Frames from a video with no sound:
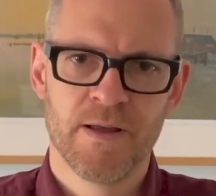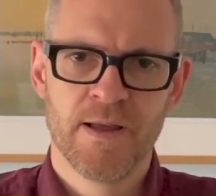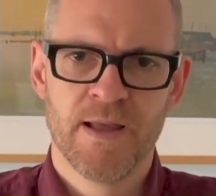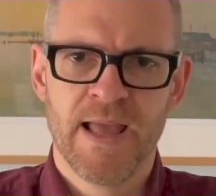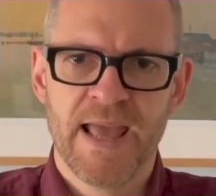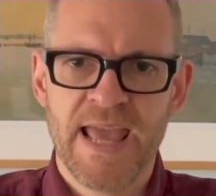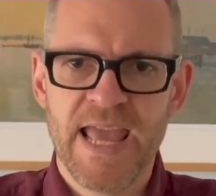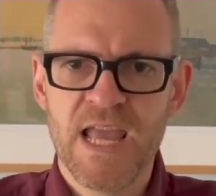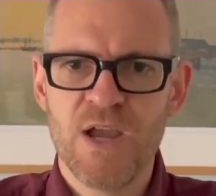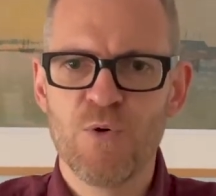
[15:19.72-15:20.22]

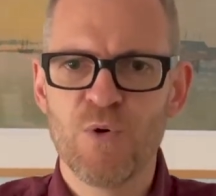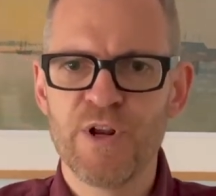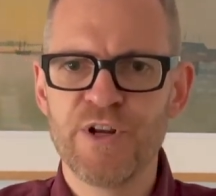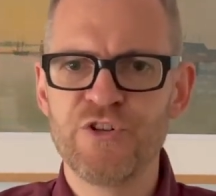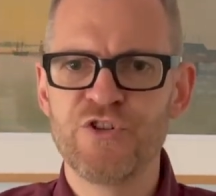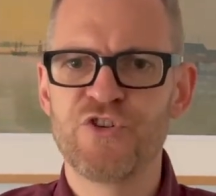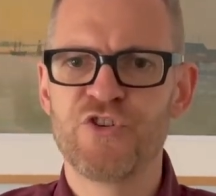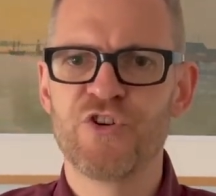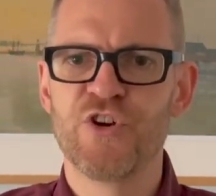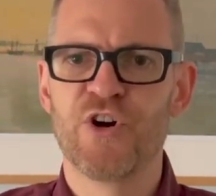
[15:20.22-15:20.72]
He will
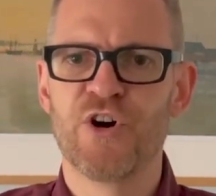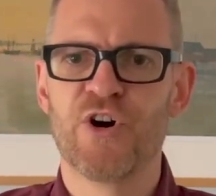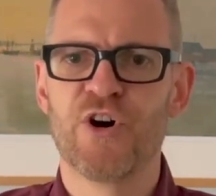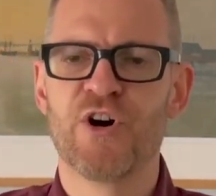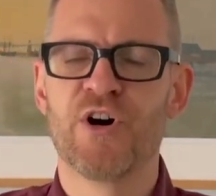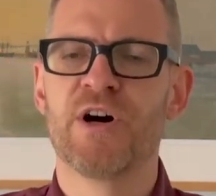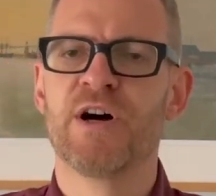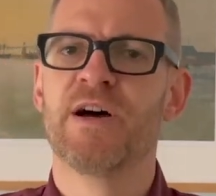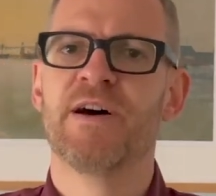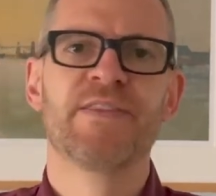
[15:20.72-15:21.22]

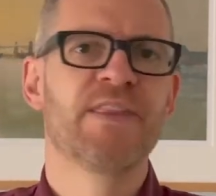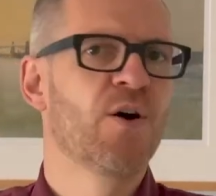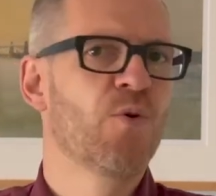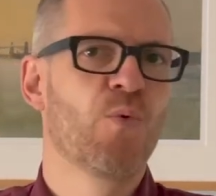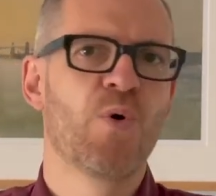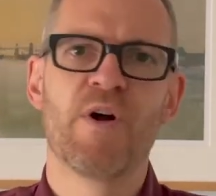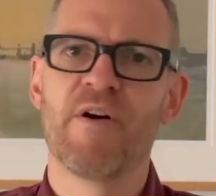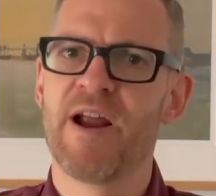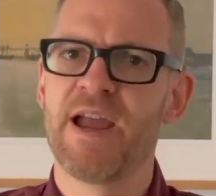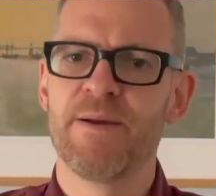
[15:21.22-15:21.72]
ensure that
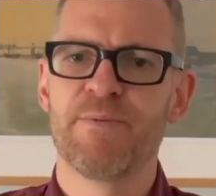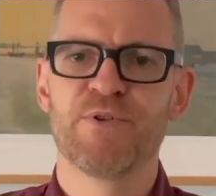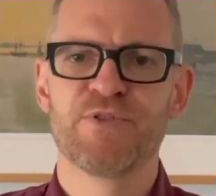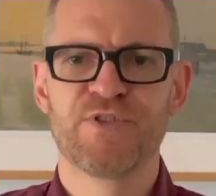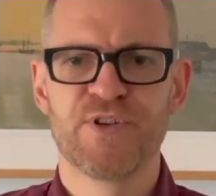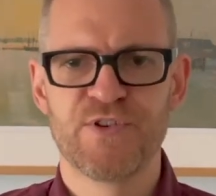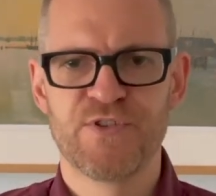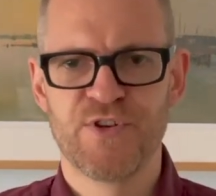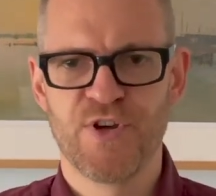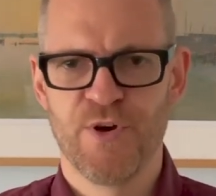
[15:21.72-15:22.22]
we're able
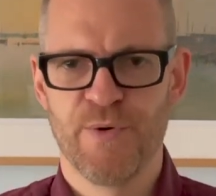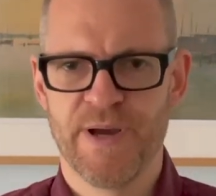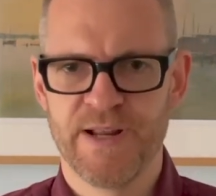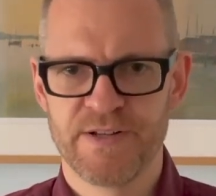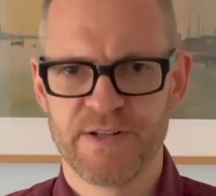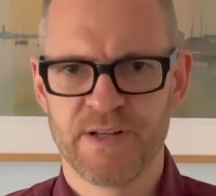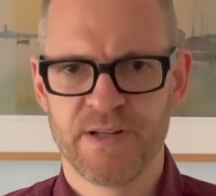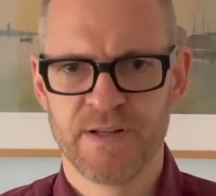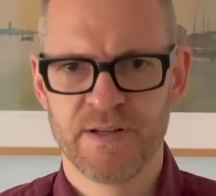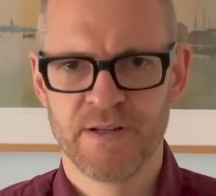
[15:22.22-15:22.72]
to do it.
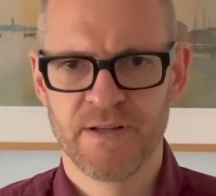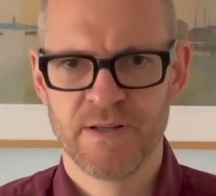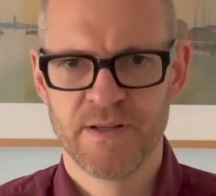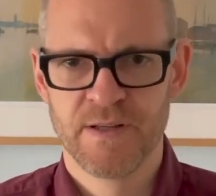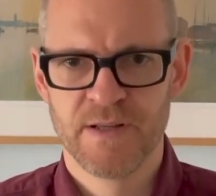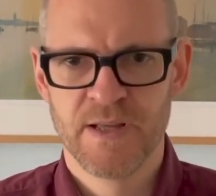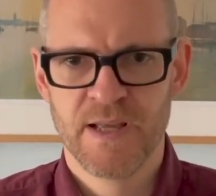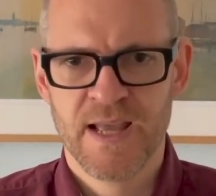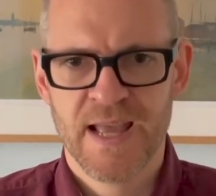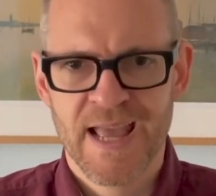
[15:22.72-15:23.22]

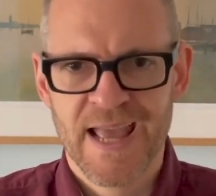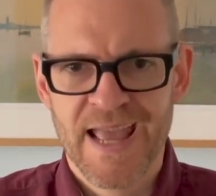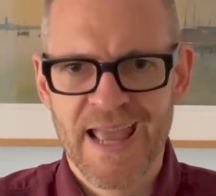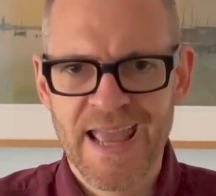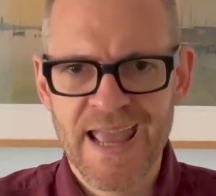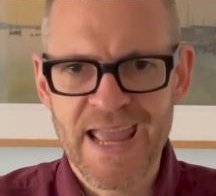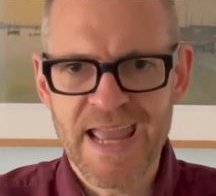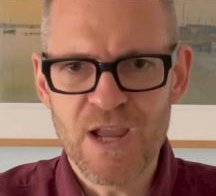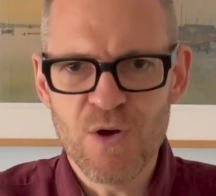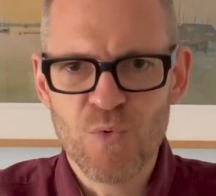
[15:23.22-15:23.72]

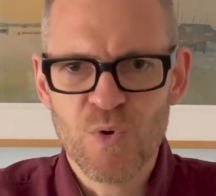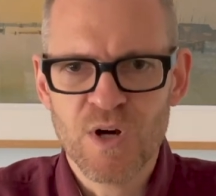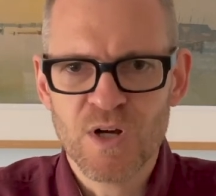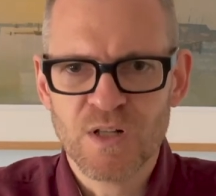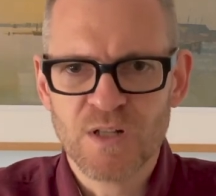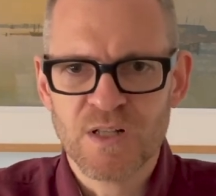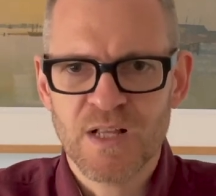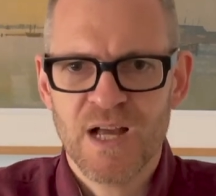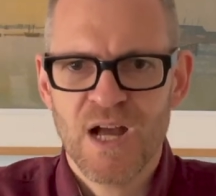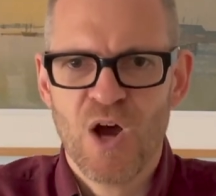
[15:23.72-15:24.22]
He
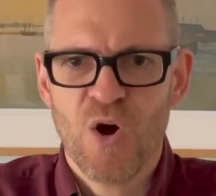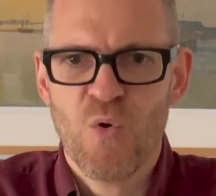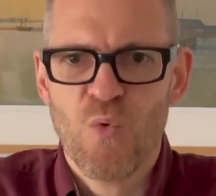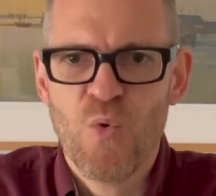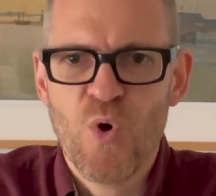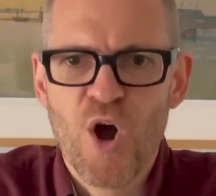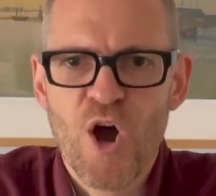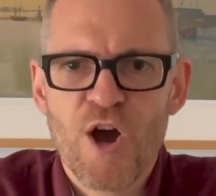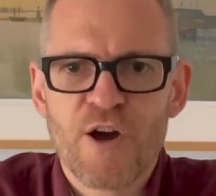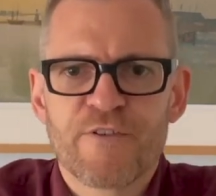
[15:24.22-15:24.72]
will
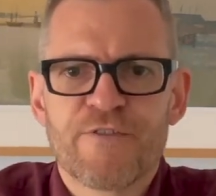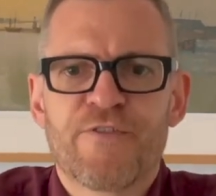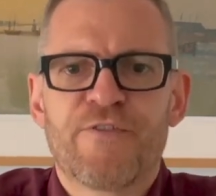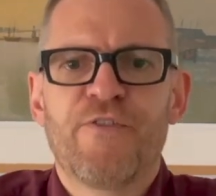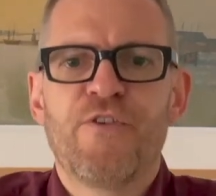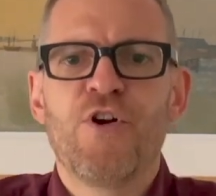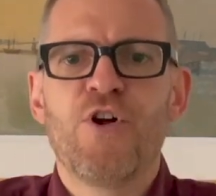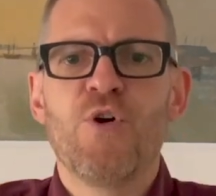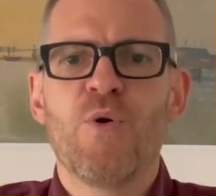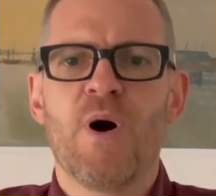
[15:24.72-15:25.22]
work
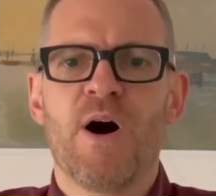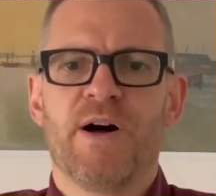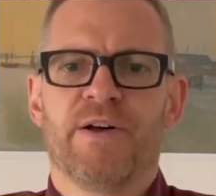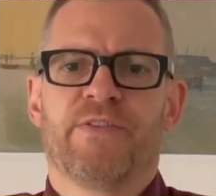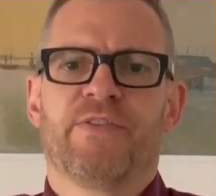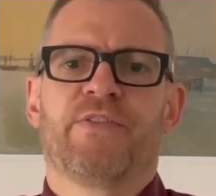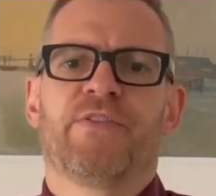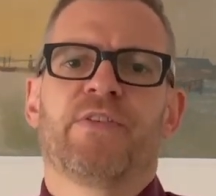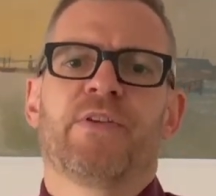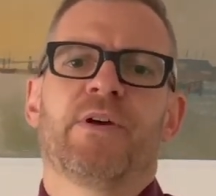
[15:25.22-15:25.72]
through
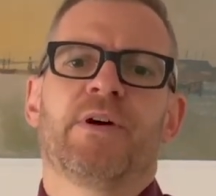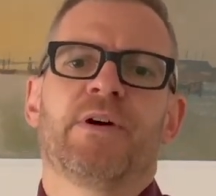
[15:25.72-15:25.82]
us.